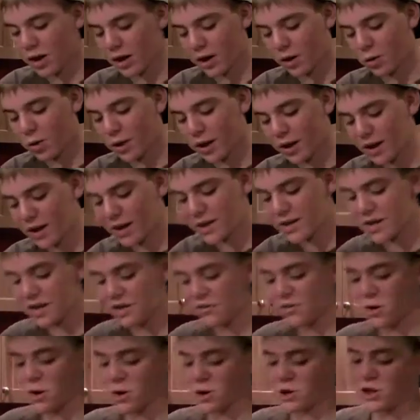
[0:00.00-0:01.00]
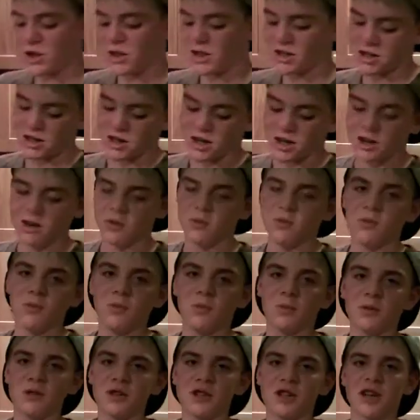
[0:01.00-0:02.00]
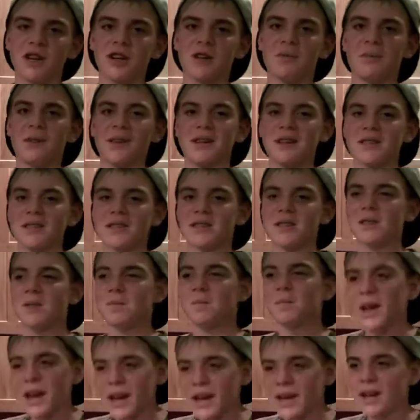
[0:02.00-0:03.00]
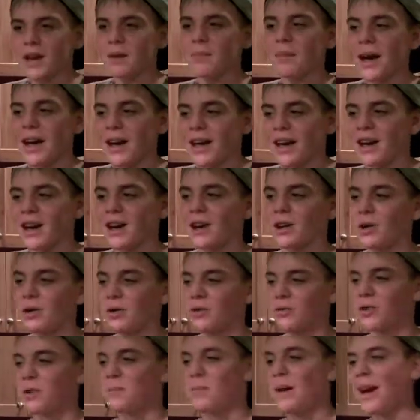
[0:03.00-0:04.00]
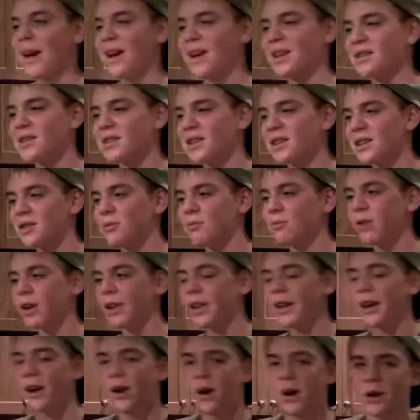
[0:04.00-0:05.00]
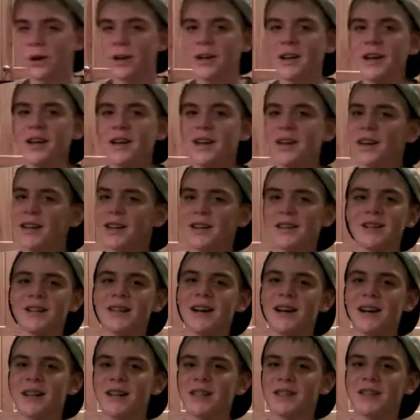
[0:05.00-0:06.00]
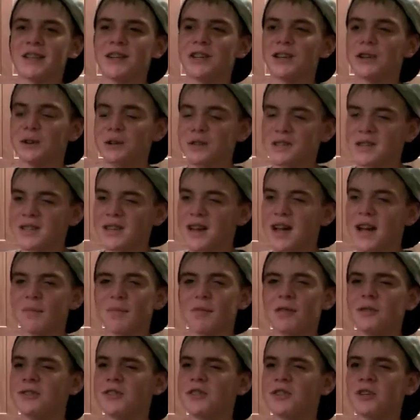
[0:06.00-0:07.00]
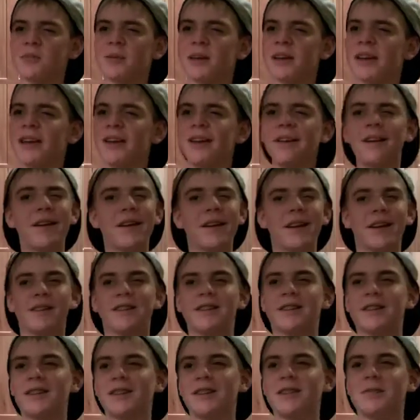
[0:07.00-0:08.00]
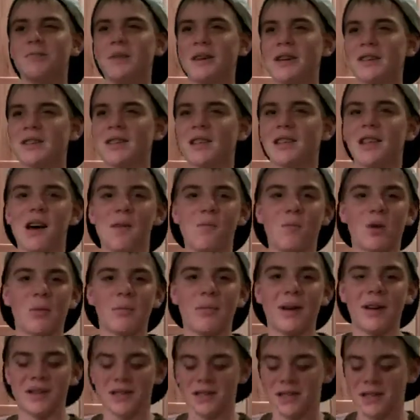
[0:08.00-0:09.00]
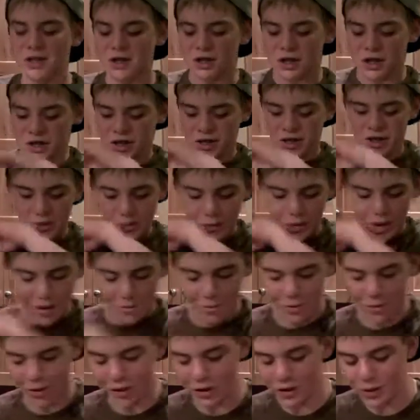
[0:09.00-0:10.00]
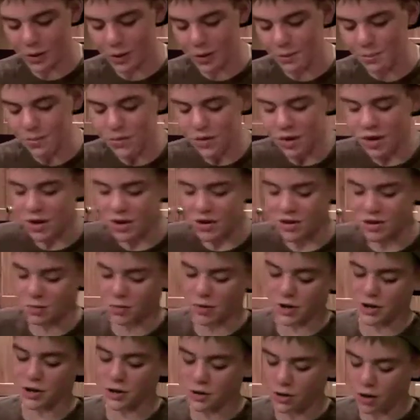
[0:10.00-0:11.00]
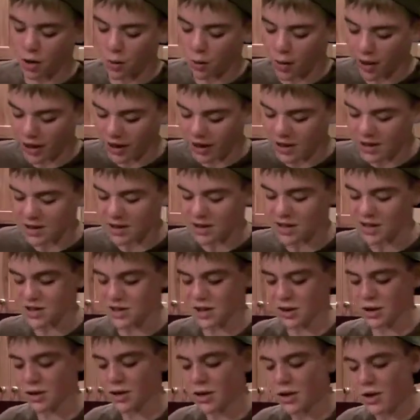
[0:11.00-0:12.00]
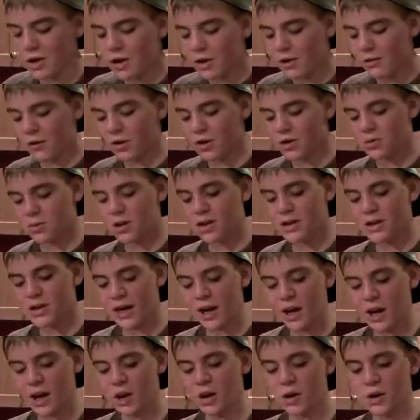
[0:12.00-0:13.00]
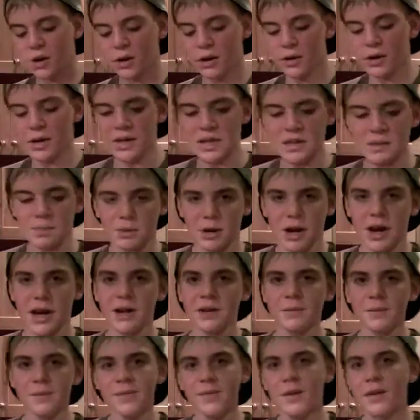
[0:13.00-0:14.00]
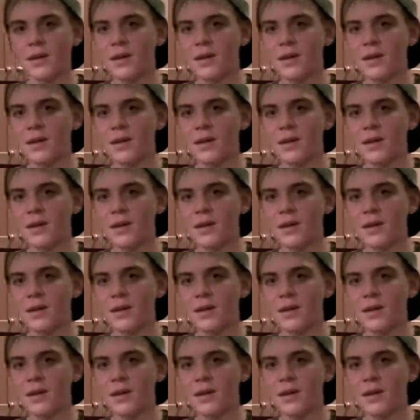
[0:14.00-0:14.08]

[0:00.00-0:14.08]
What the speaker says: quick, easy version of bruschetta because making a gluten-free baguette's really hard, and it's not easy to do. It's time-consuming, and it makes a lot more mess than just the way we're going to do it. So we're going to do a quick, easy dessert. First we're going to take Udi's bread,